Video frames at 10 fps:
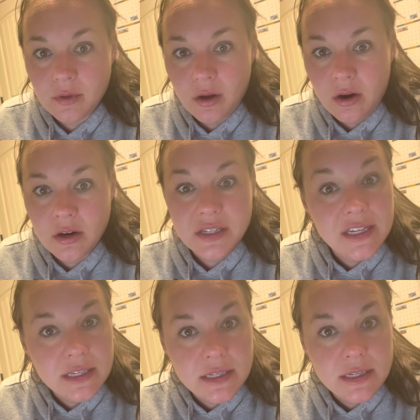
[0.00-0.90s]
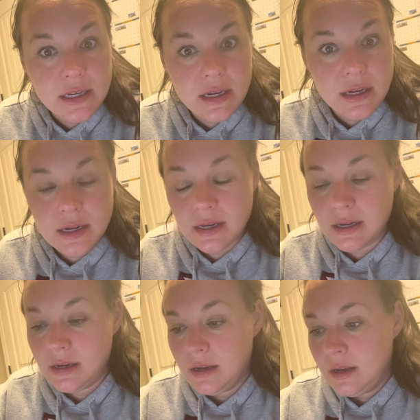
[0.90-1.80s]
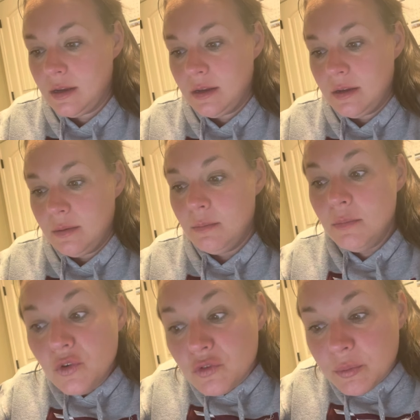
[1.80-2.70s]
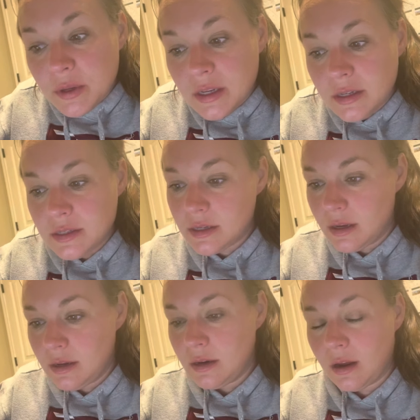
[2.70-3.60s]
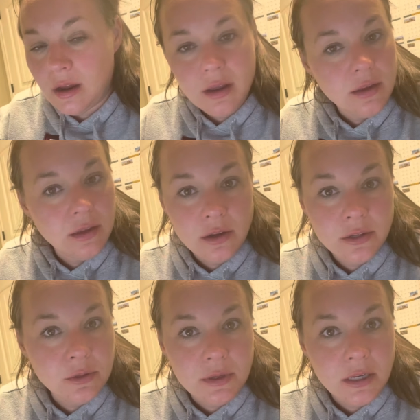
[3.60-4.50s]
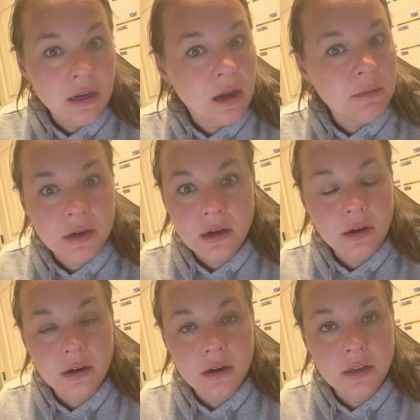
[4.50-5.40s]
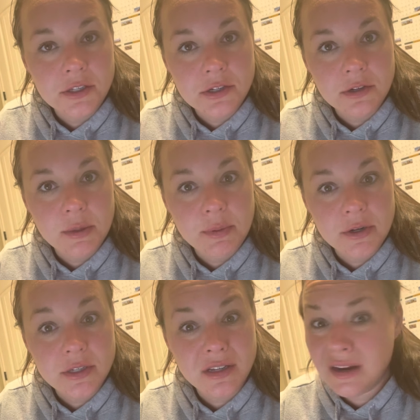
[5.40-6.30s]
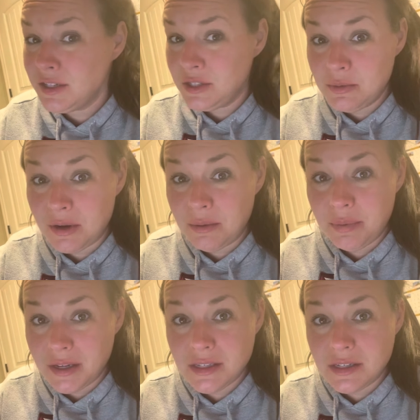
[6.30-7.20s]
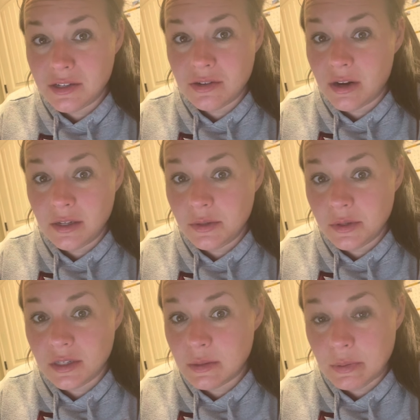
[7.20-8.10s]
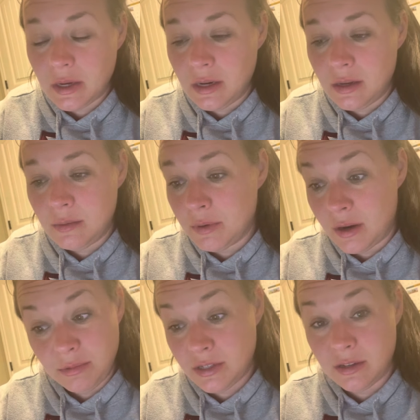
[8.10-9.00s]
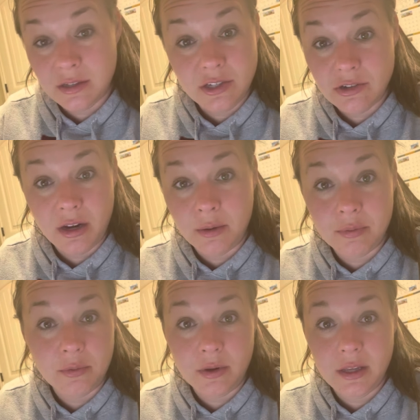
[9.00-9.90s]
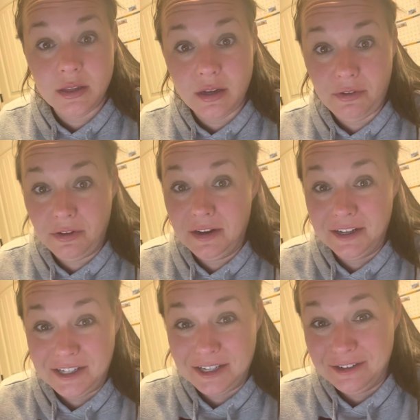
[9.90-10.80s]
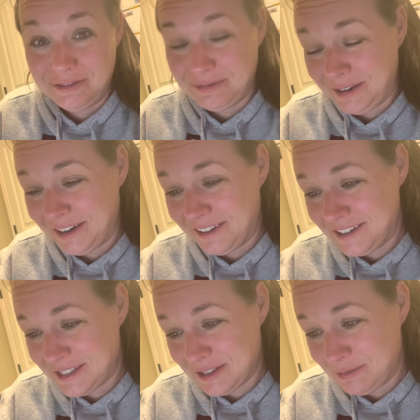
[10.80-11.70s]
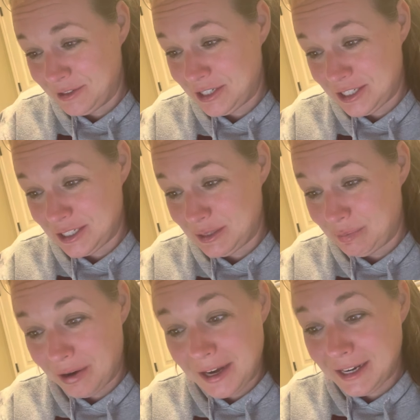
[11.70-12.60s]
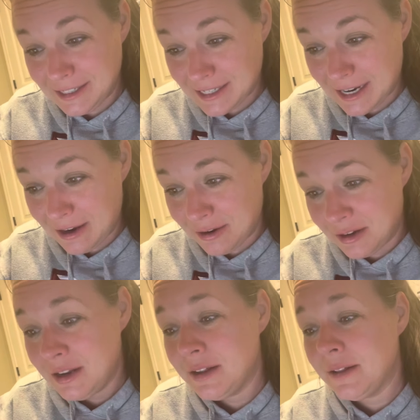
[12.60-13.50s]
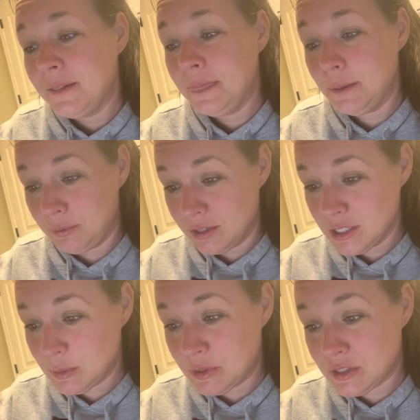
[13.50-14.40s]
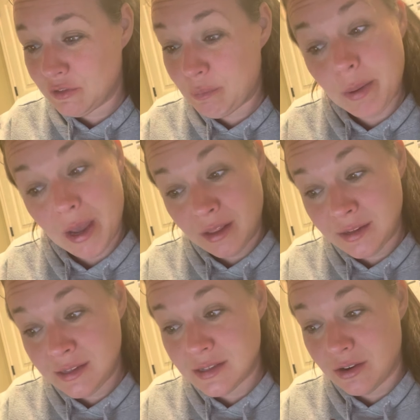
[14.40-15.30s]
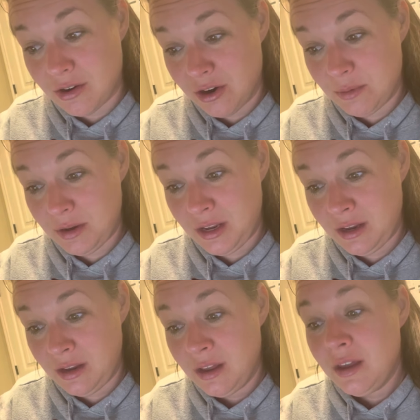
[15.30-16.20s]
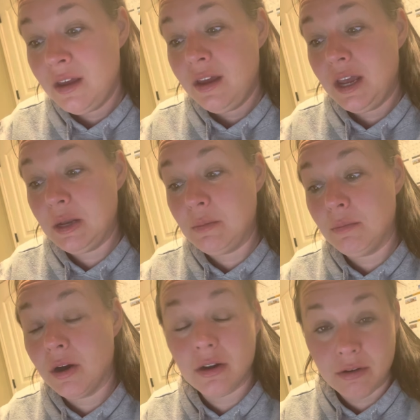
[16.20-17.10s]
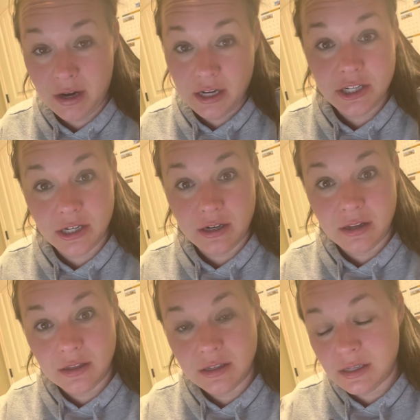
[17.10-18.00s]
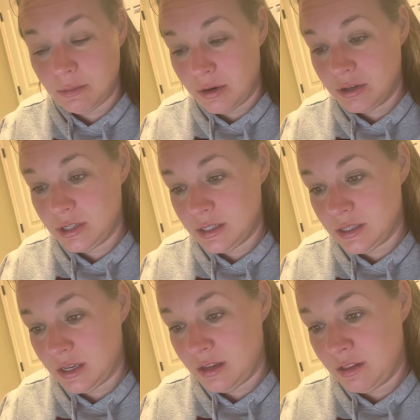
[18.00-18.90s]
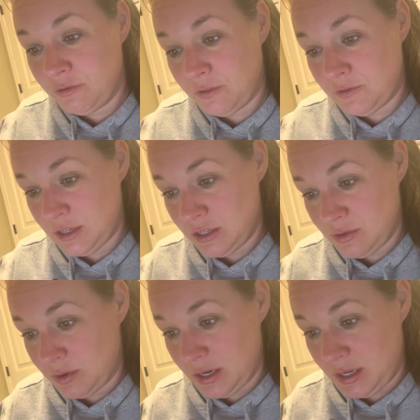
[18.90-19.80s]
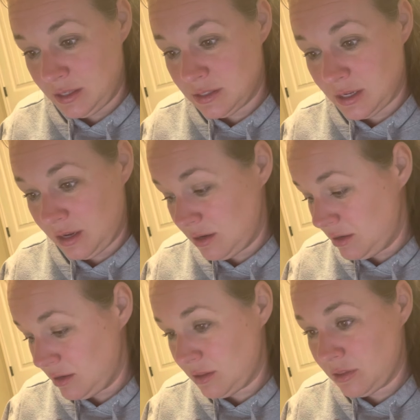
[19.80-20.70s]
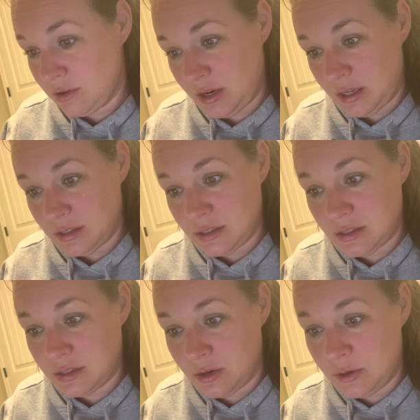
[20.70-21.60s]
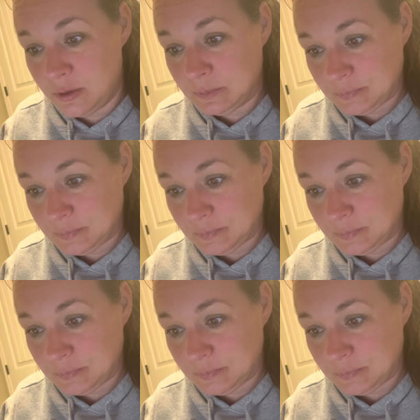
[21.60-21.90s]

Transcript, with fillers: artistic movement and uh, y'all know me i'm not an art history person i do my best at trying to explain it but i'm just going to straight up read the definition of mannerism which is just breaking down the principles of balance harmony and moderation, and this emerges in the 1520s and 30s. So,